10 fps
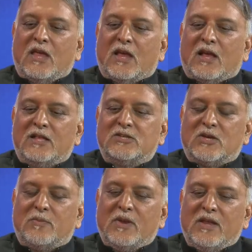a
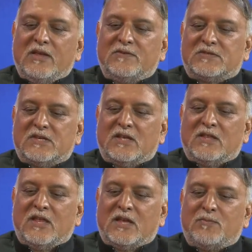culture believes
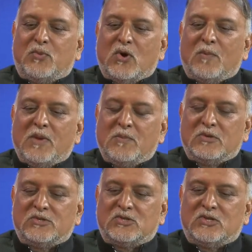that poor
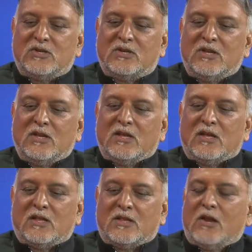people should
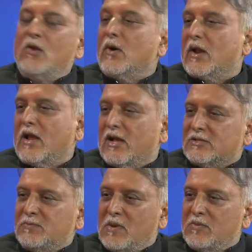the lower
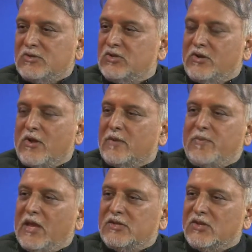caste people should not
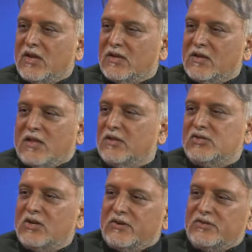be educated, their
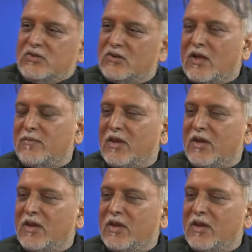children should not